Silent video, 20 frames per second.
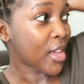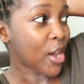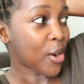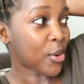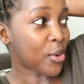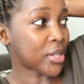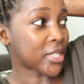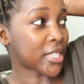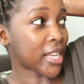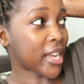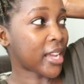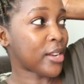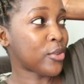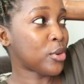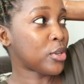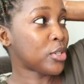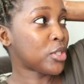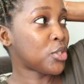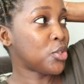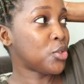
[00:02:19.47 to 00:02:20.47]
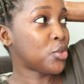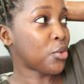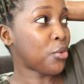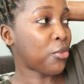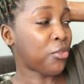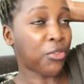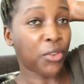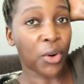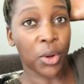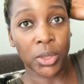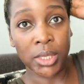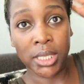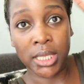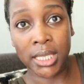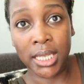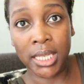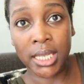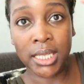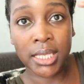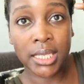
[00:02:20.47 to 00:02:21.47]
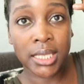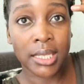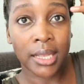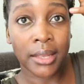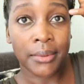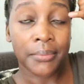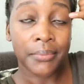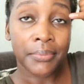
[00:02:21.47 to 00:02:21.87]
Because I cannot do falsies.